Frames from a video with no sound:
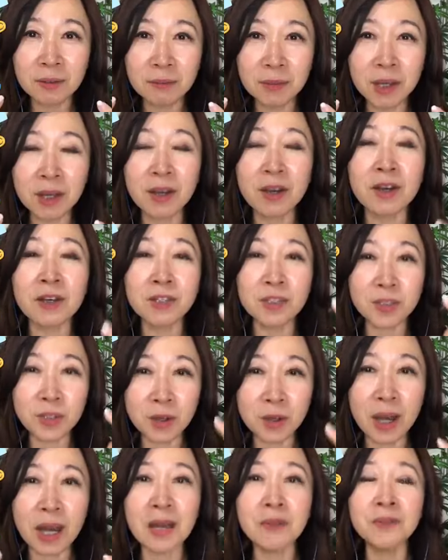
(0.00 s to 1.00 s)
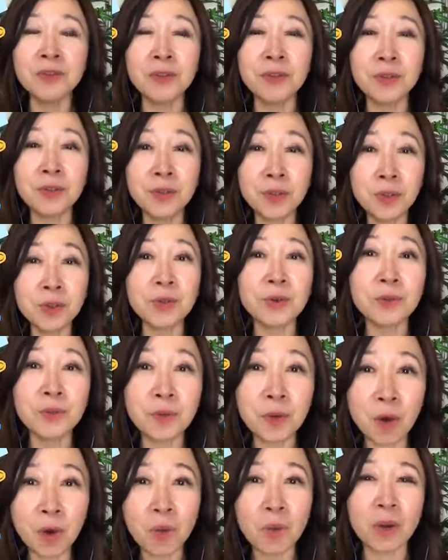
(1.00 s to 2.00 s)
because you have to look
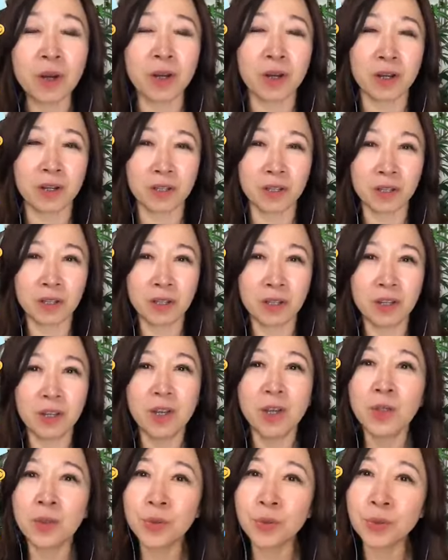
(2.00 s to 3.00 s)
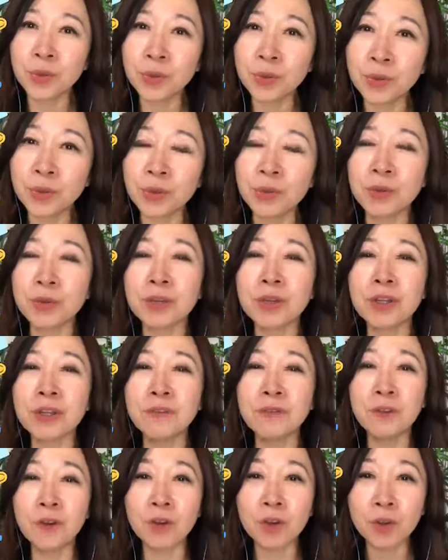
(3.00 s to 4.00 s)
forward through the
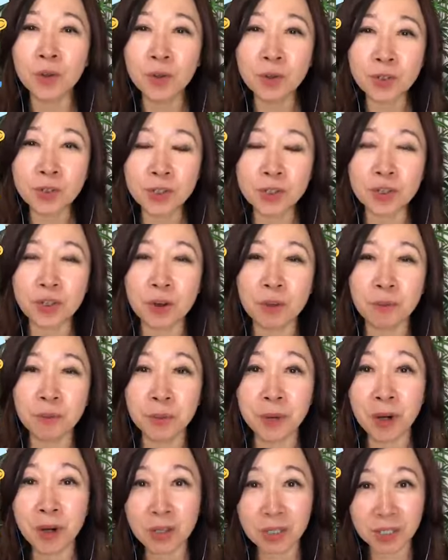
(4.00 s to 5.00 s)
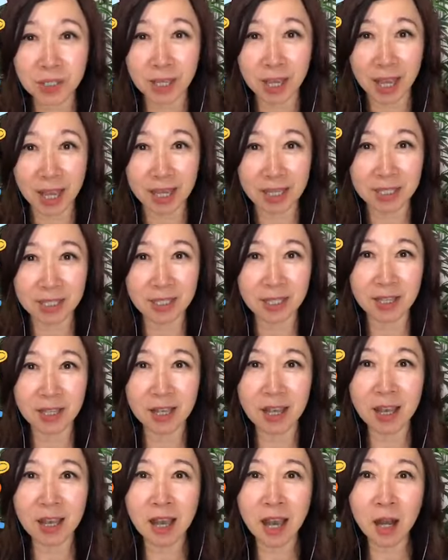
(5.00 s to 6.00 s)
evolutional process.
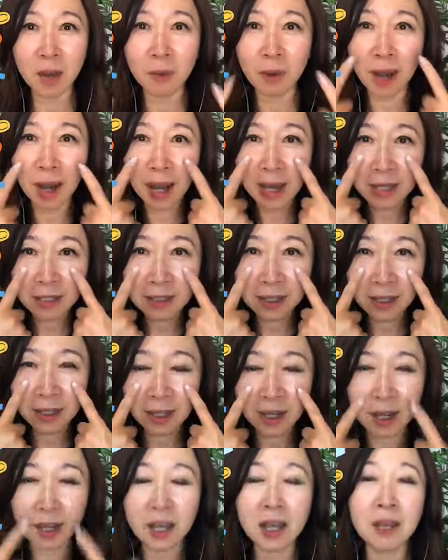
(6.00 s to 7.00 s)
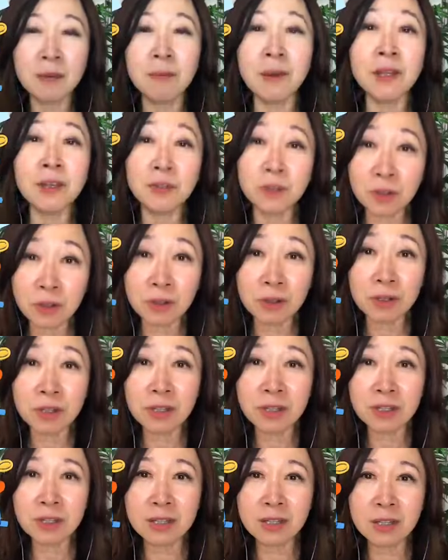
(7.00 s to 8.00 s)
Our eyes are here. But you know,
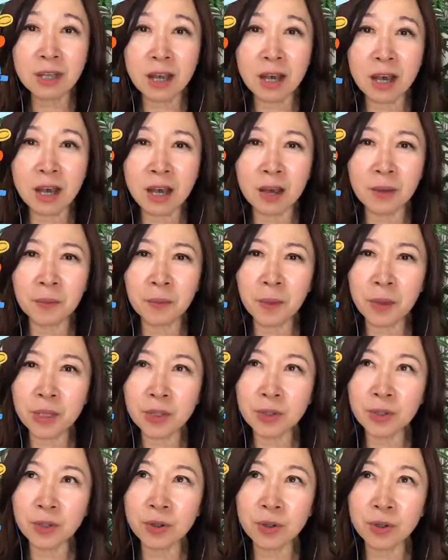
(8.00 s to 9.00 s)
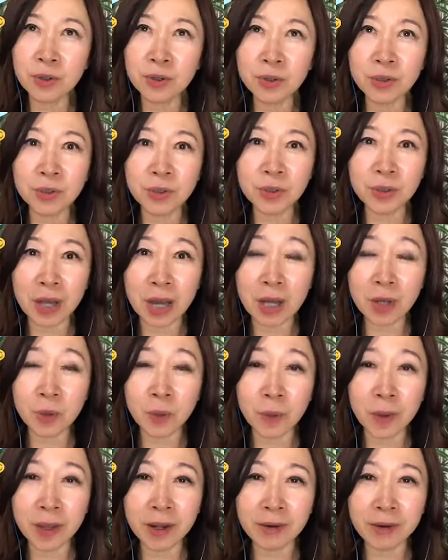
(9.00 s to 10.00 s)
when you go to
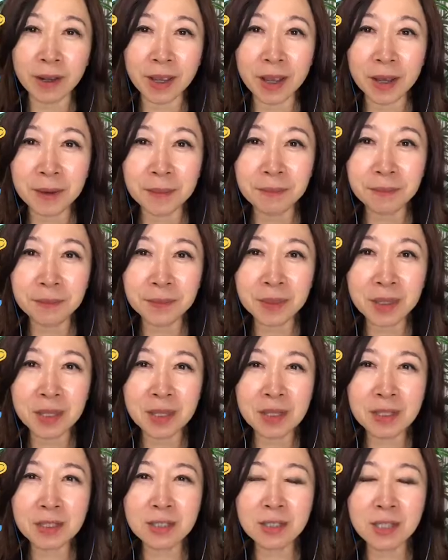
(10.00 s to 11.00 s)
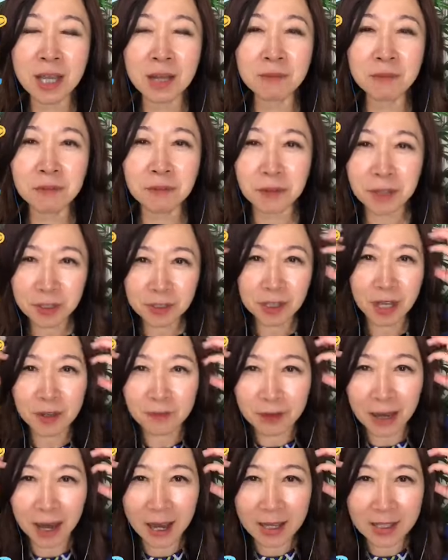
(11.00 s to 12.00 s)
aquarium, some fish
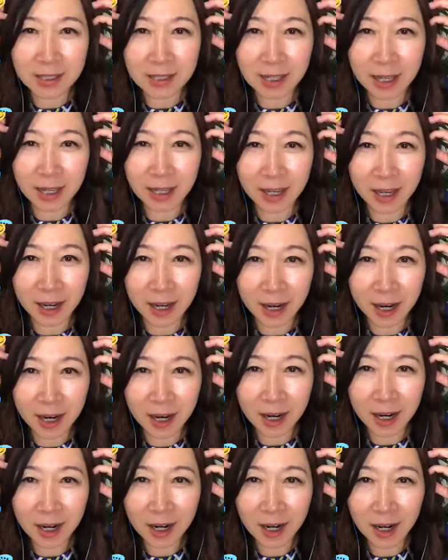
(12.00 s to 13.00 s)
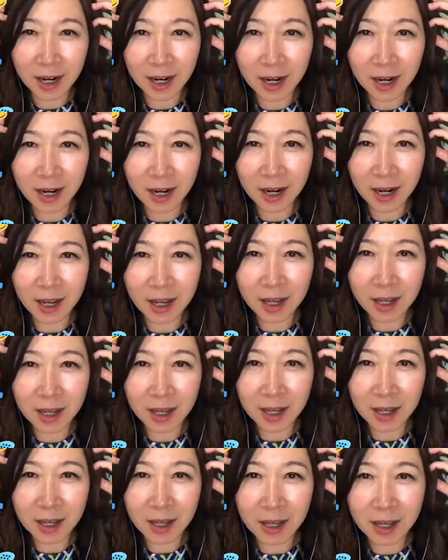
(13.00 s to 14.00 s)
have eyes right here.
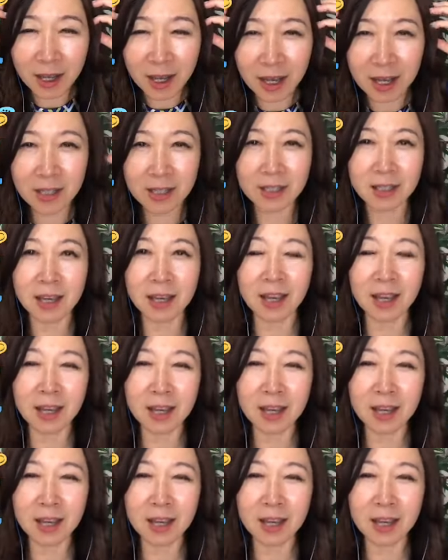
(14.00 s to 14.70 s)
And